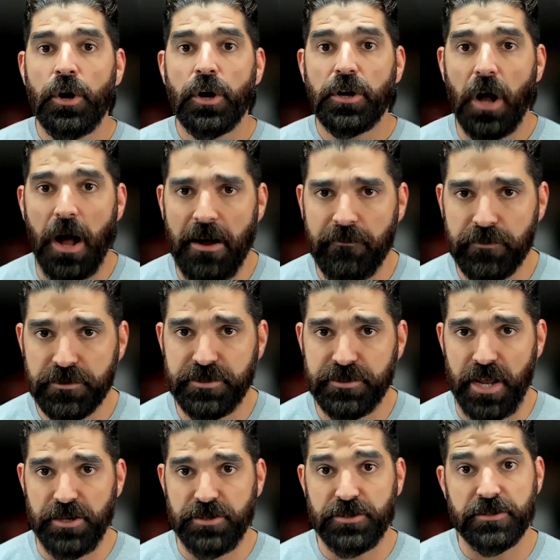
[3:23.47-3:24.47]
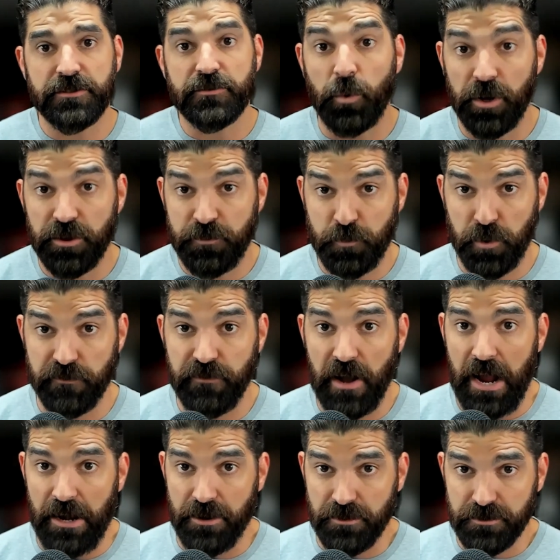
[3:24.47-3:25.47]
conversations with
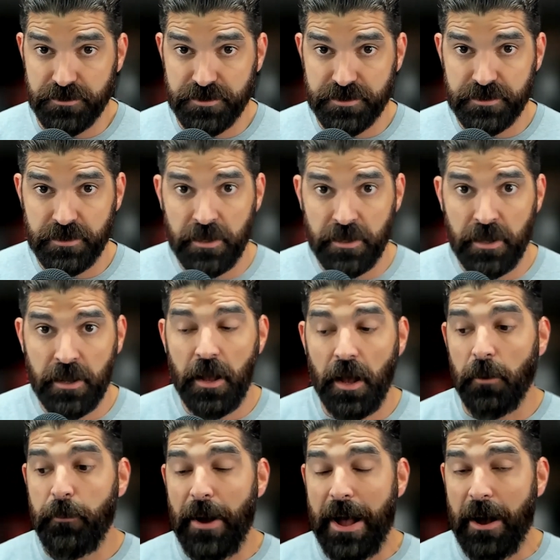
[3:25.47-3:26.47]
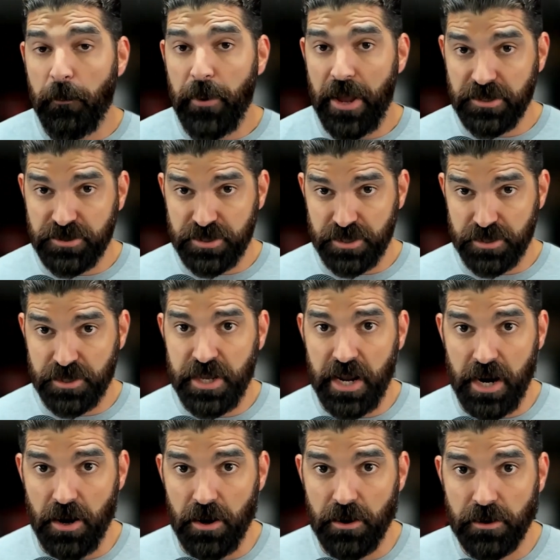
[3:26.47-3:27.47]
providers about patient
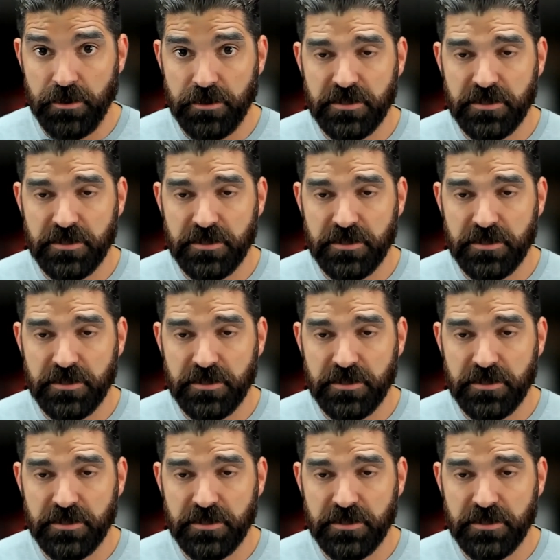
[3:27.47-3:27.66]
care.